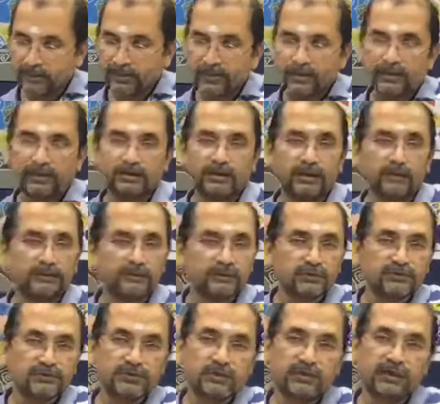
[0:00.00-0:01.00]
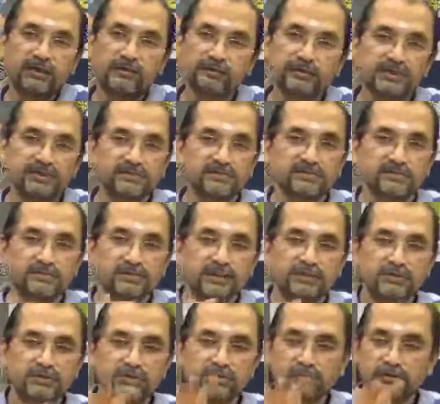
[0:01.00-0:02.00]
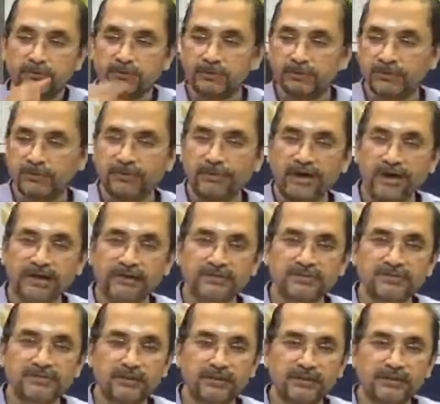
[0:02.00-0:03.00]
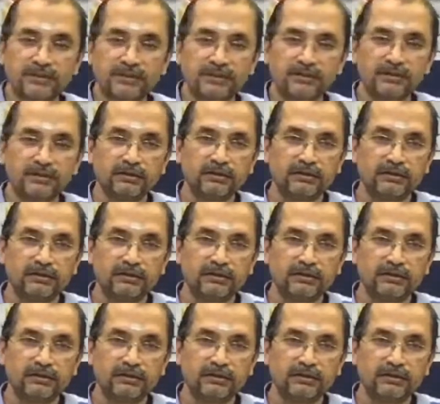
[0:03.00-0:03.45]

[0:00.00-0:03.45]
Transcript: Any unused clay, please make sure to put it back inside the